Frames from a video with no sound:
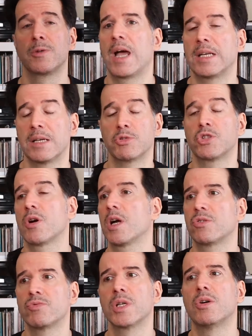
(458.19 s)
And I'm
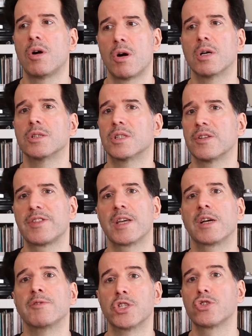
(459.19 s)
trying real hard to
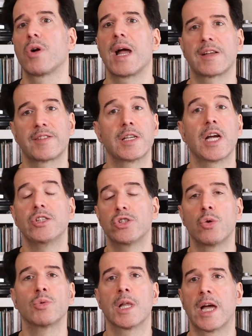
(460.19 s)
think of a track that I
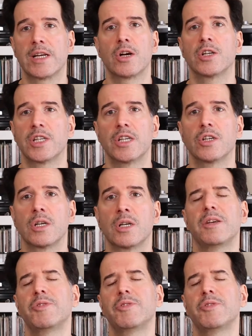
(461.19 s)
don't like on here.